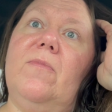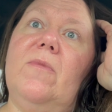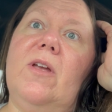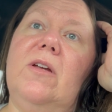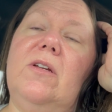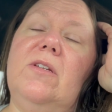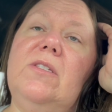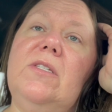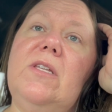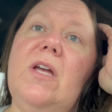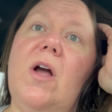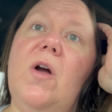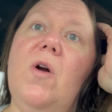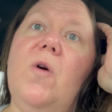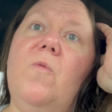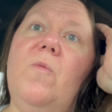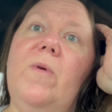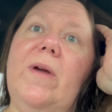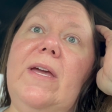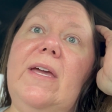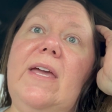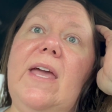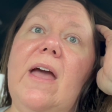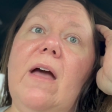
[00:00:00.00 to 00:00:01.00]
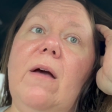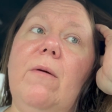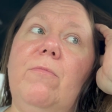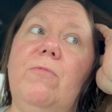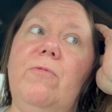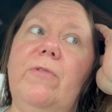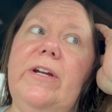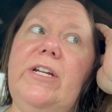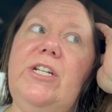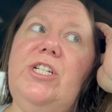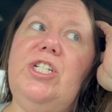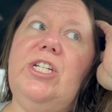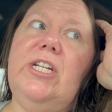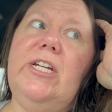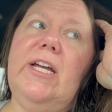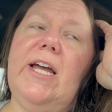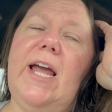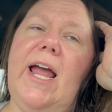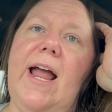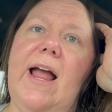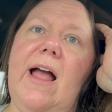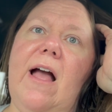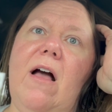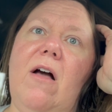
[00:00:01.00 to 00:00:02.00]
So we kept reaching
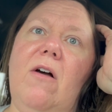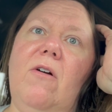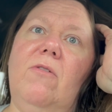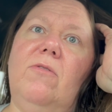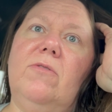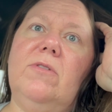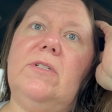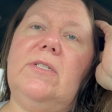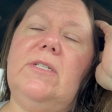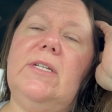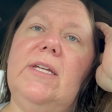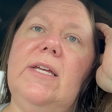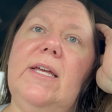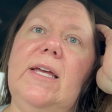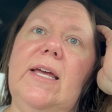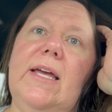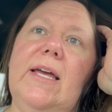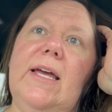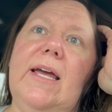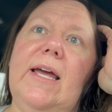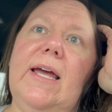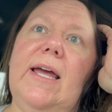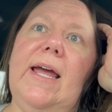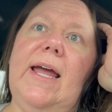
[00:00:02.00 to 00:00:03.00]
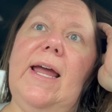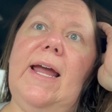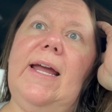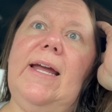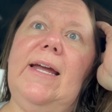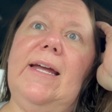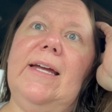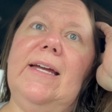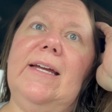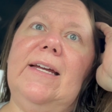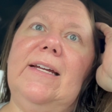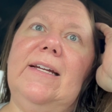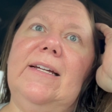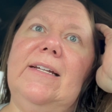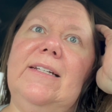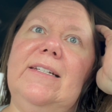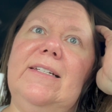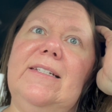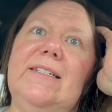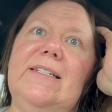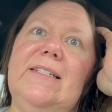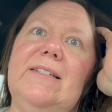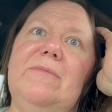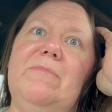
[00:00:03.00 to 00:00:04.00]
out
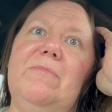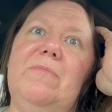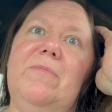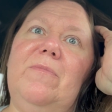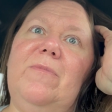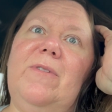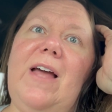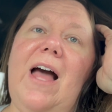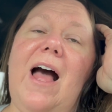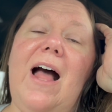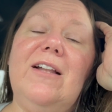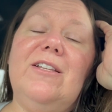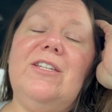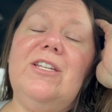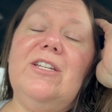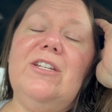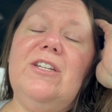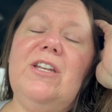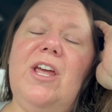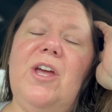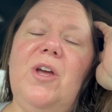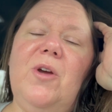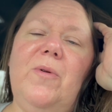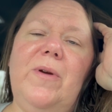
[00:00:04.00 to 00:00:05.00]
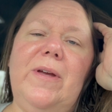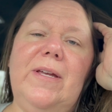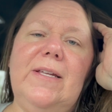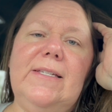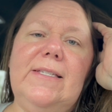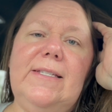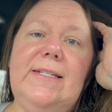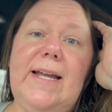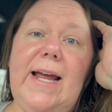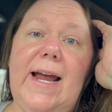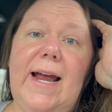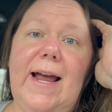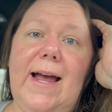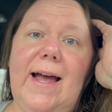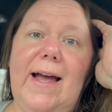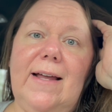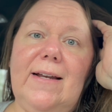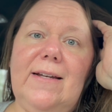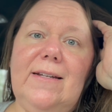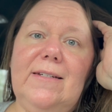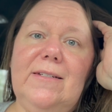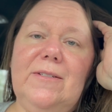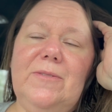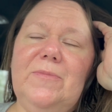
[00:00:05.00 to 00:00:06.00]
and got to know his
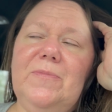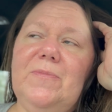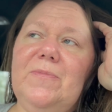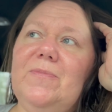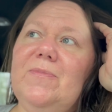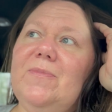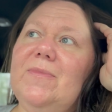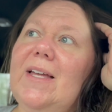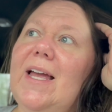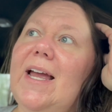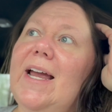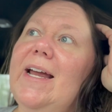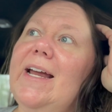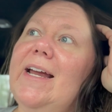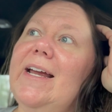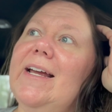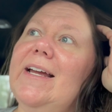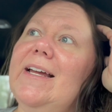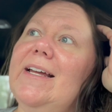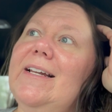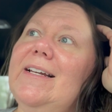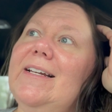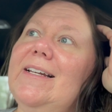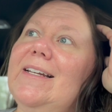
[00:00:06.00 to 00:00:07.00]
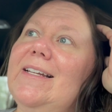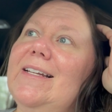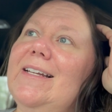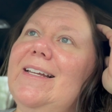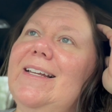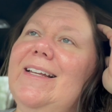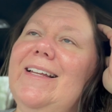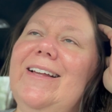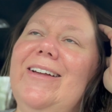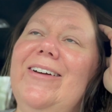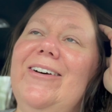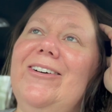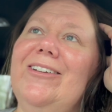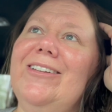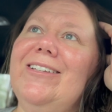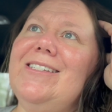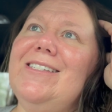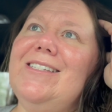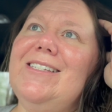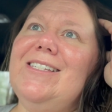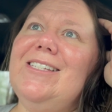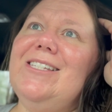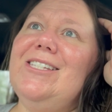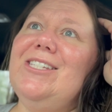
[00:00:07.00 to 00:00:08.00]
dad. And this
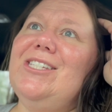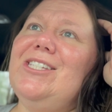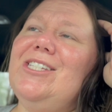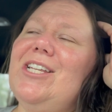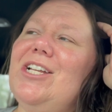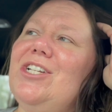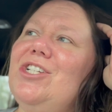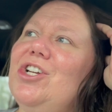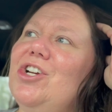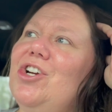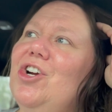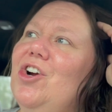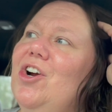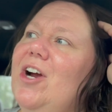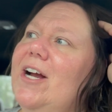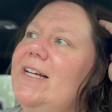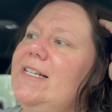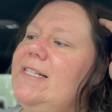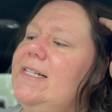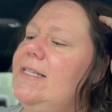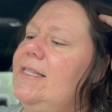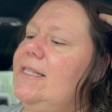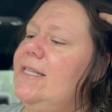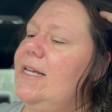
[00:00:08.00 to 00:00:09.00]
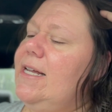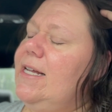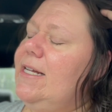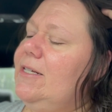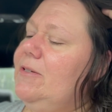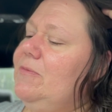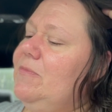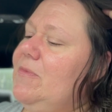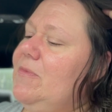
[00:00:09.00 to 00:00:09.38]
is such a crazy thing.